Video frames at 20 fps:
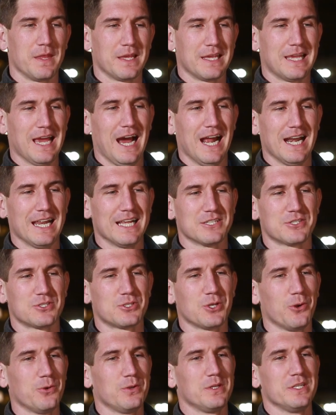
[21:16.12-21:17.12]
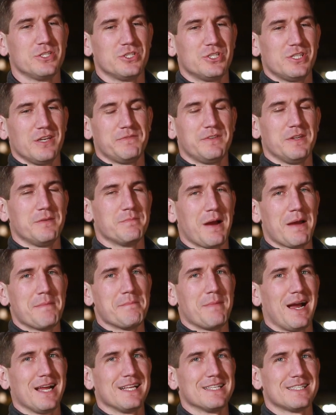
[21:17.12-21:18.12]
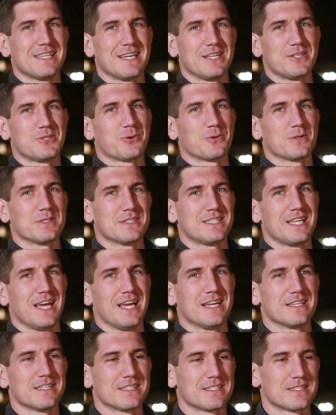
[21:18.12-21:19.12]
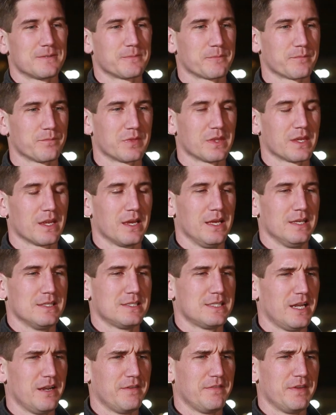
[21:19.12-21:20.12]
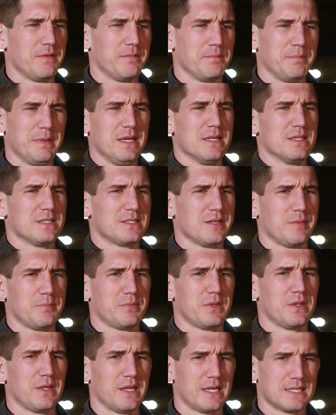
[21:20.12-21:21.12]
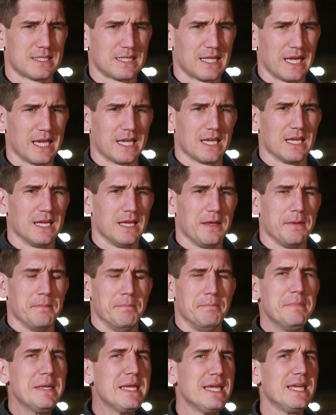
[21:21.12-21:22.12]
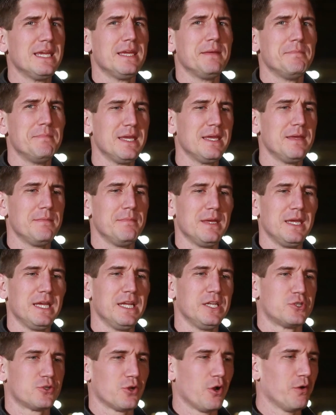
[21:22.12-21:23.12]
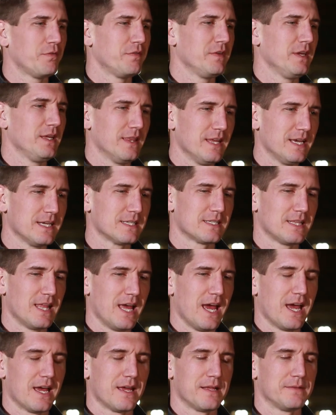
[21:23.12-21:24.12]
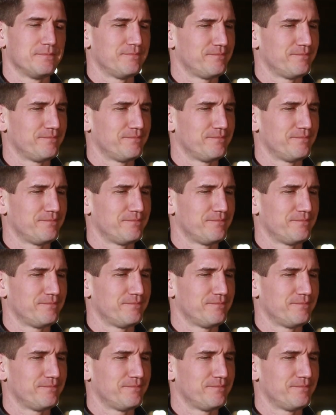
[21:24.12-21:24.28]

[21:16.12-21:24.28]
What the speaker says: God has totally shifted my mindset towards tennis. Instead of it being something that's like me, trophy, this, that.